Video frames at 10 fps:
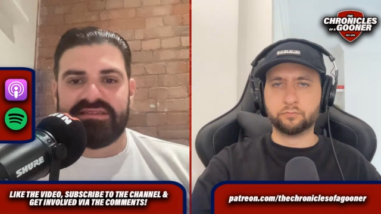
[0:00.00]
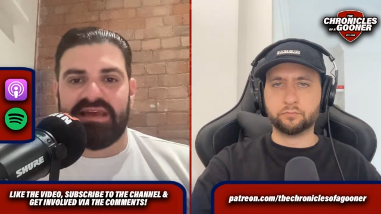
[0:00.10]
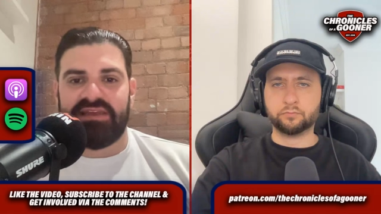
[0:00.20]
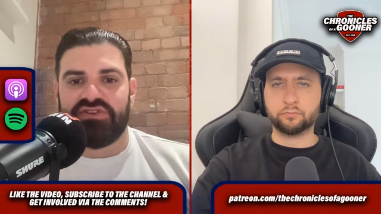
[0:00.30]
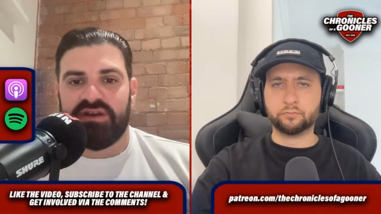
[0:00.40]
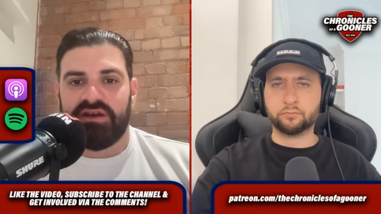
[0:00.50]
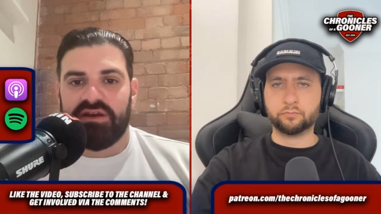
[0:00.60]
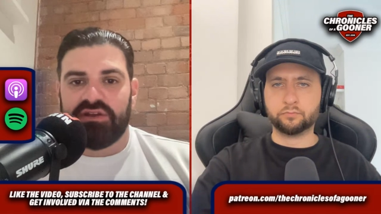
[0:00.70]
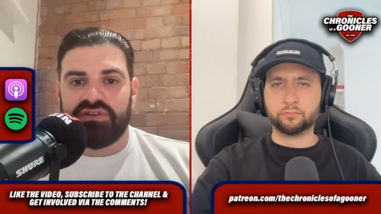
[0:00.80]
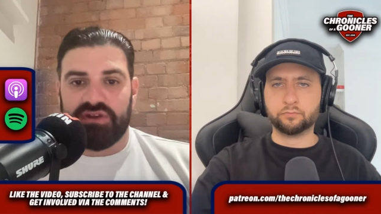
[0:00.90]
Speaker 1: stage
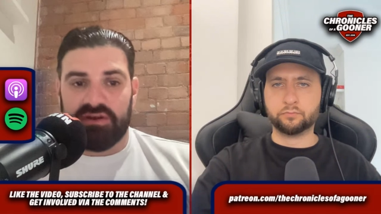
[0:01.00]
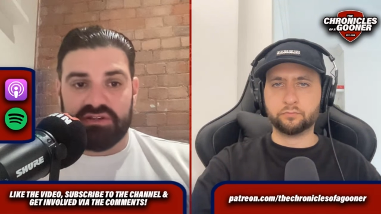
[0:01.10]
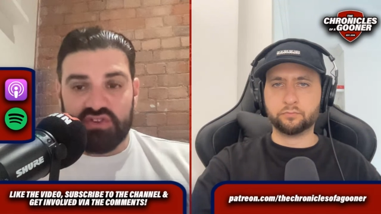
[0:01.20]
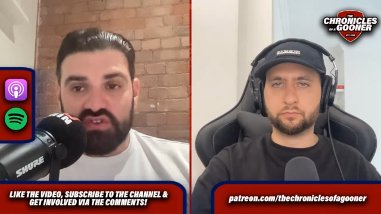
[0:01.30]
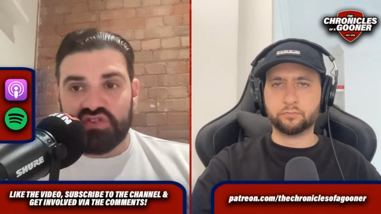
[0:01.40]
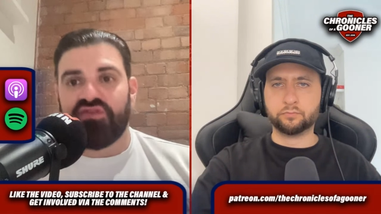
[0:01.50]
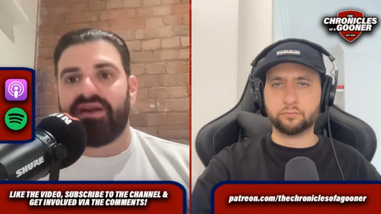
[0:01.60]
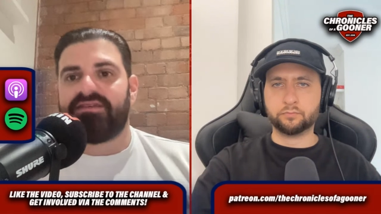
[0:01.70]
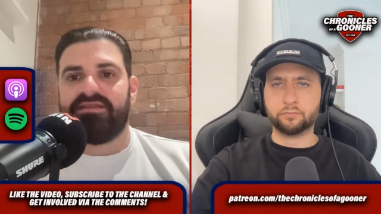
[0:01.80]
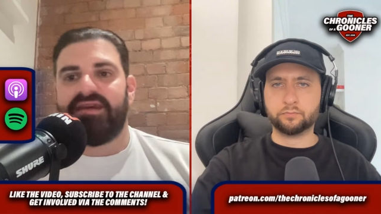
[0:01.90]
to to
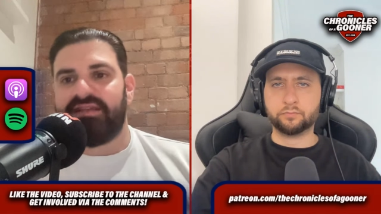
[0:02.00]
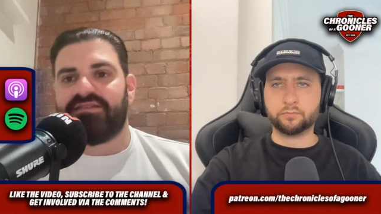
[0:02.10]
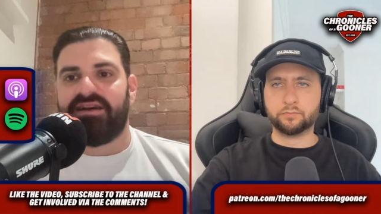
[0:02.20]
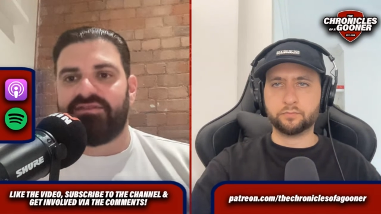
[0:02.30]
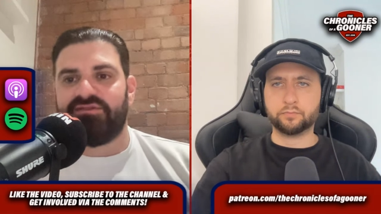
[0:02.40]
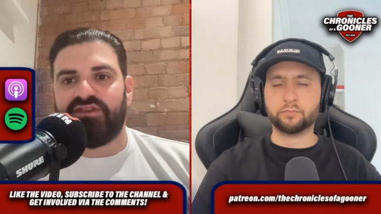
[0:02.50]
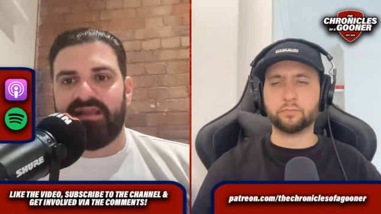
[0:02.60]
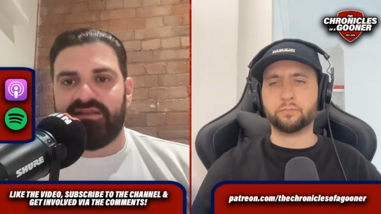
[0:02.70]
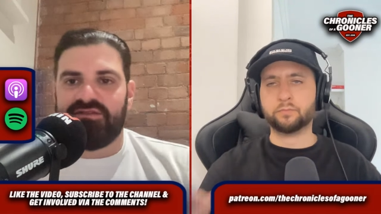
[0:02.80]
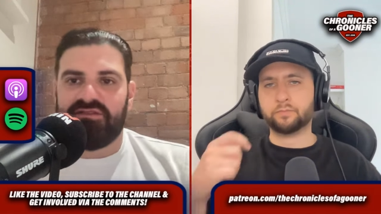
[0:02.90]
strengthen their title
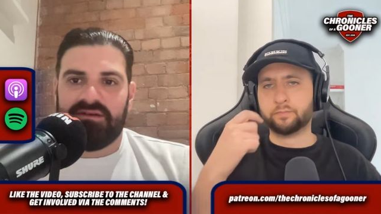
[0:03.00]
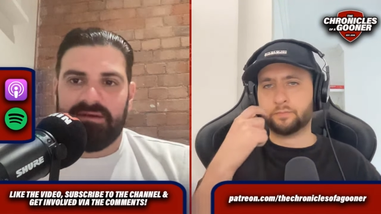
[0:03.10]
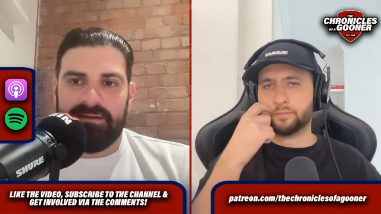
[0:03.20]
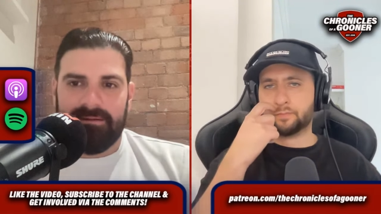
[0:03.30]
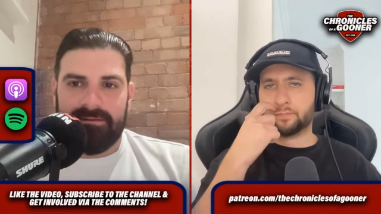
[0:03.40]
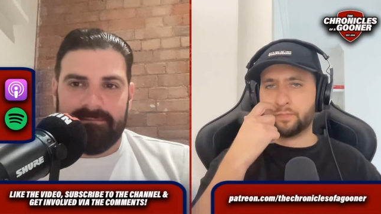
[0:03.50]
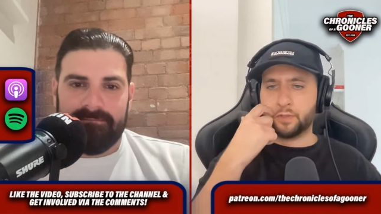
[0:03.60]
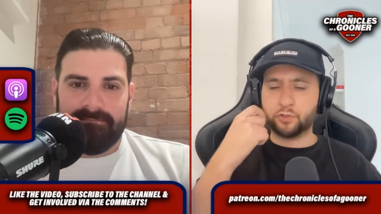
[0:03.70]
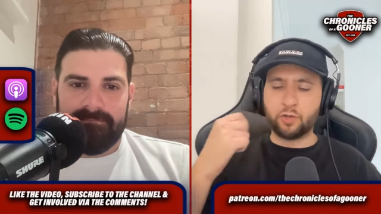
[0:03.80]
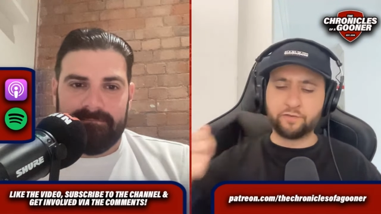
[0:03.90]
challenge?
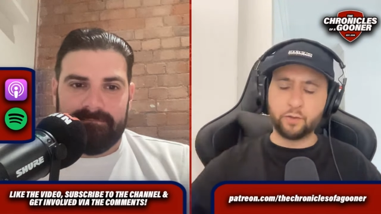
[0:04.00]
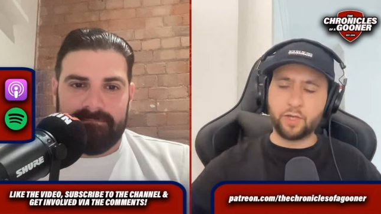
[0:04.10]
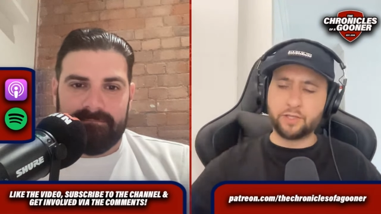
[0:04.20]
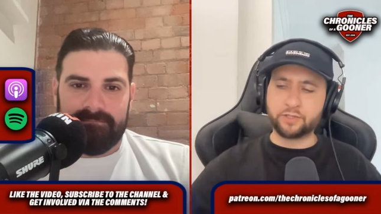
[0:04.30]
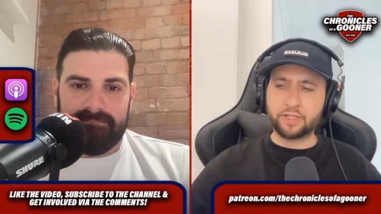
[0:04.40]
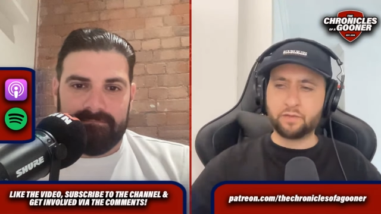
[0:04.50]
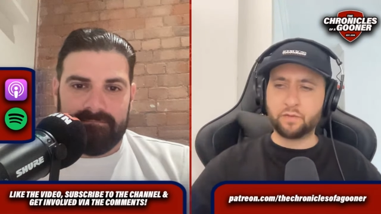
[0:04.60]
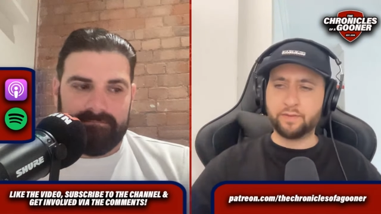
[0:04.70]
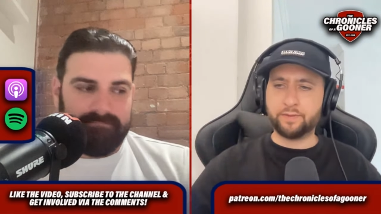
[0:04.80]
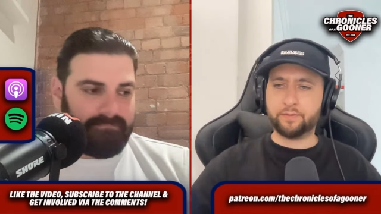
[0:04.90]
Speaker 2: So I feel like just
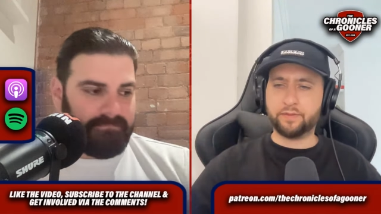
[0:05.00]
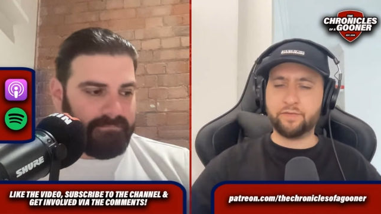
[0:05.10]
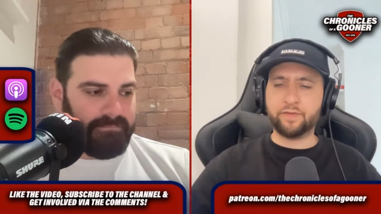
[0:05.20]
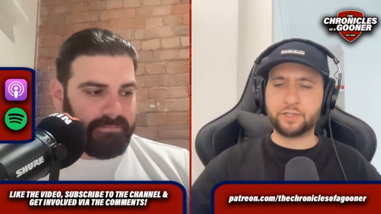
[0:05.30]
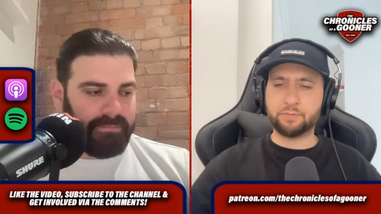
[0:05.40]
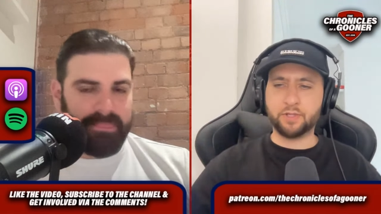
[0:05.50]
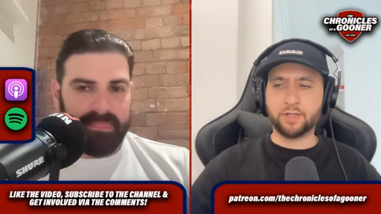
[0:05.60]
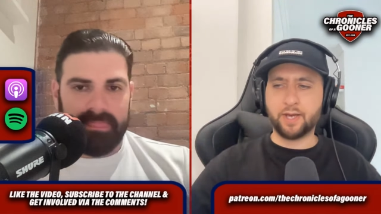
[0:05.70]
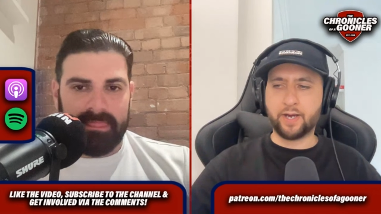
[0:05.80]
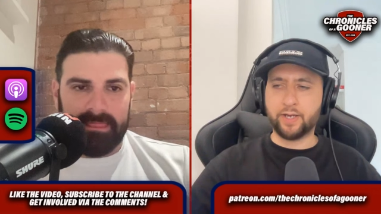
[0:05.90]
given the
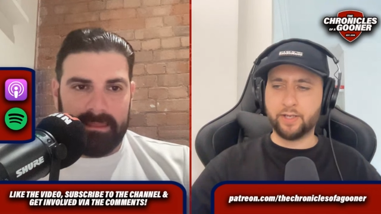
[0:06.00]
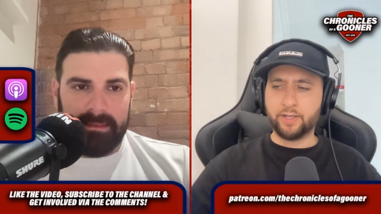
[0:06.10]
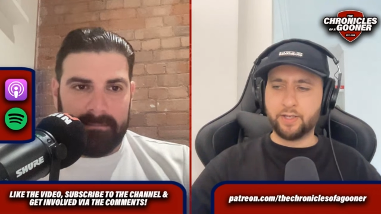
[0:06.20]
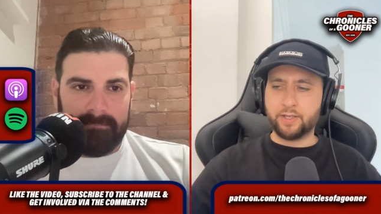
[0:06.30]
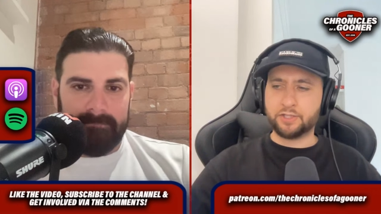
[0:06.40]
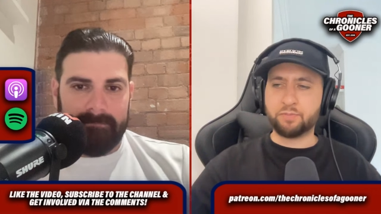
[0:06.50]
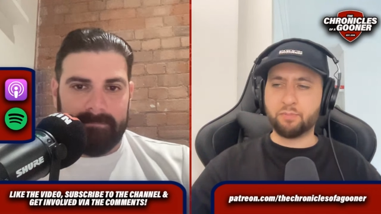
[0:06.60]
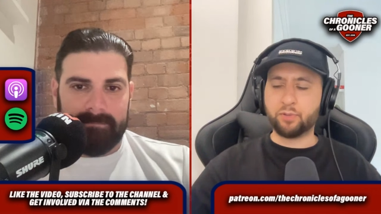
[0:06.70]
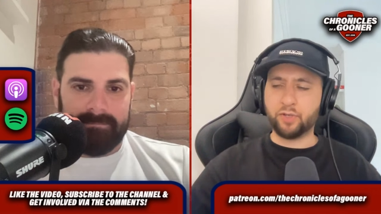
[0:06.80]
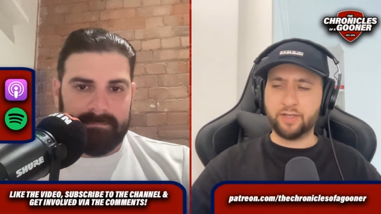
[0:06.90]
investment that has
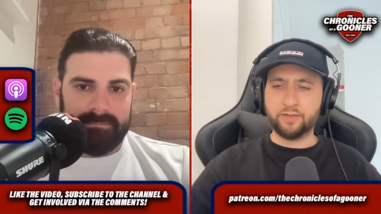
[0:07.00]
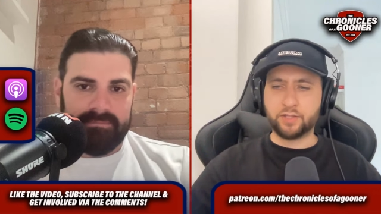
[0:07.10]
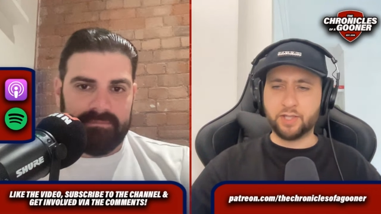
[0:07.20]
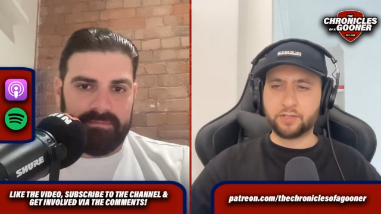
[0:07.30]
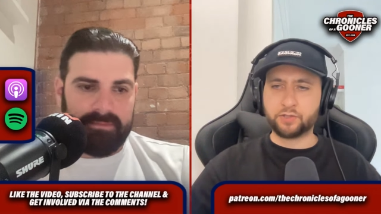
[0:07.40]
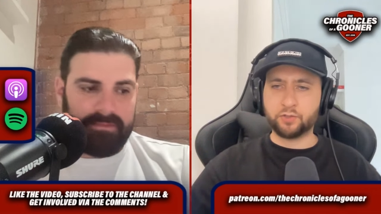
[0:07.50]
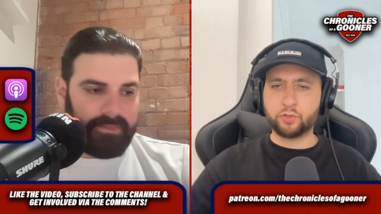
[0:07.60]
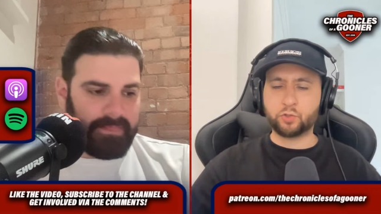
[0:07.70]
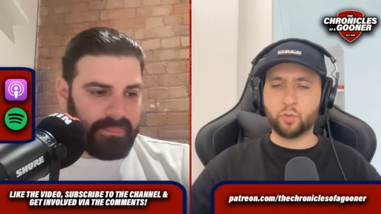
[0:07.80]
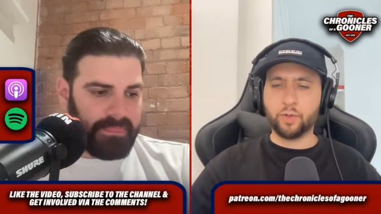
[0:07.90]
been put into this
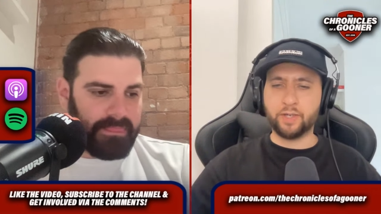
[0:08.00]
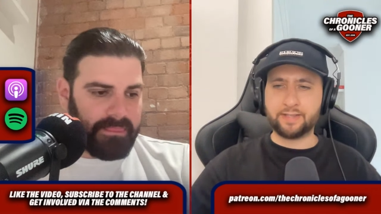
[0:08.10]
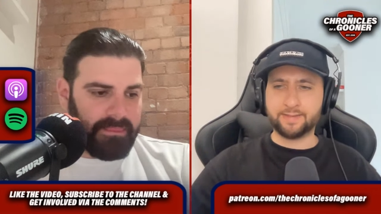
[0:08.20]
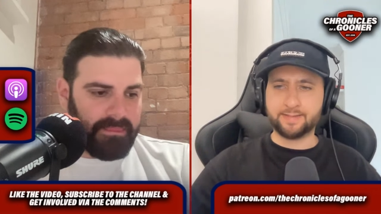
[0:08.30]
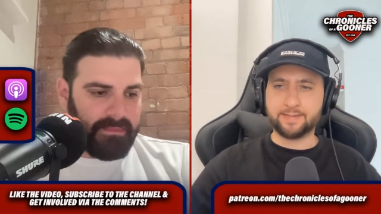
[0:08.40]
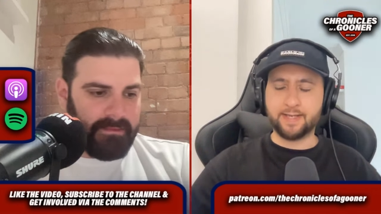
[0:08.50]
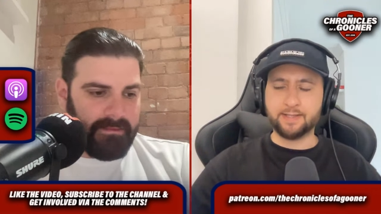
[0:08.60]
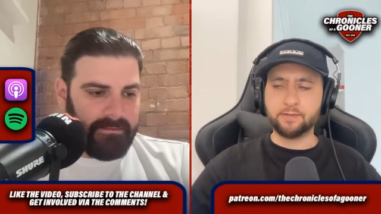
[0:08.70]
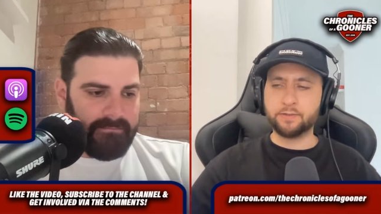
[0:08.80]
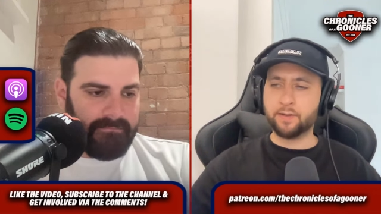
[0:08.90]
squad as it
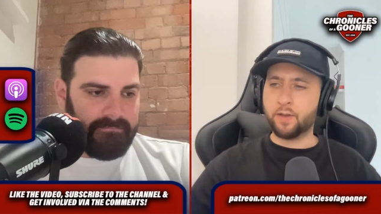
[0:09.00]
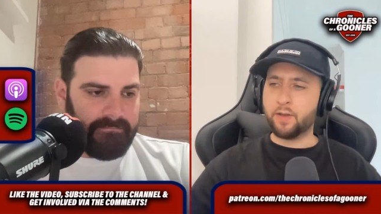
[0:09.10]
stands,